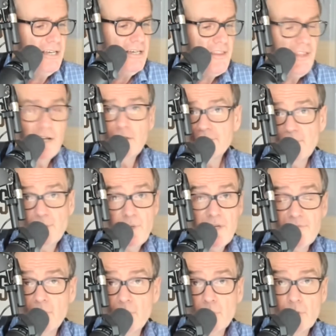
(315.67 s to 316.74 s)
And then also
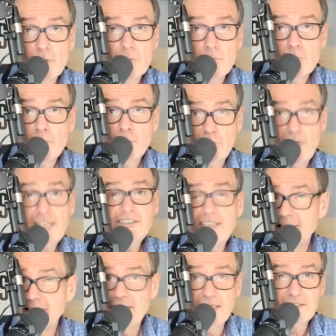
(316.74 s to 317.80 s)
even
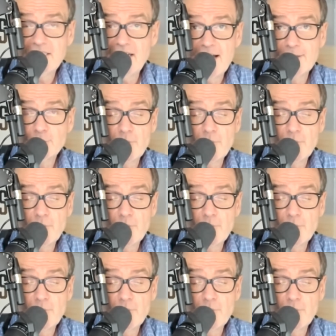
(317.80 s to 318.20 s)
rushing touchdowns